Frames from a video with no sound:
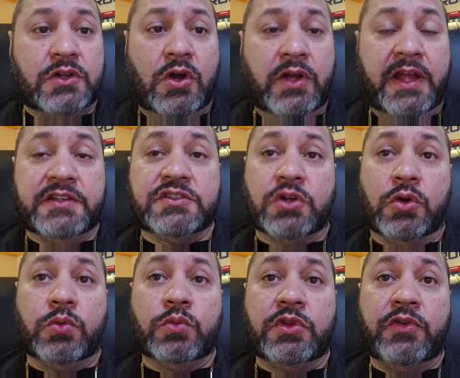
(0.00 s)
Okay,
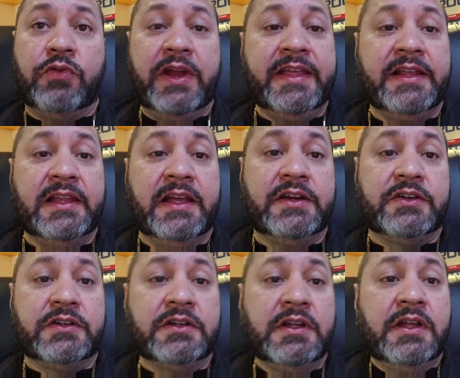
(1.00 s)
so the
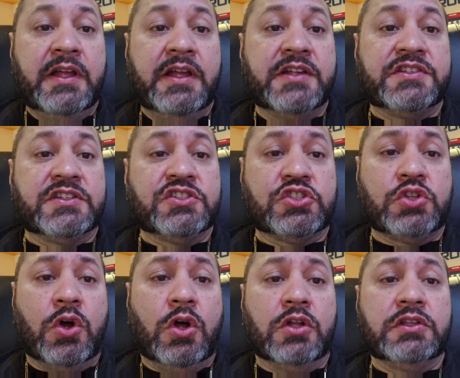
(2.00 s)
regulator is
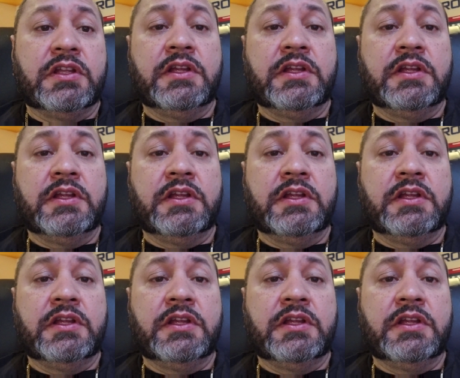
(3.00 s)
installed,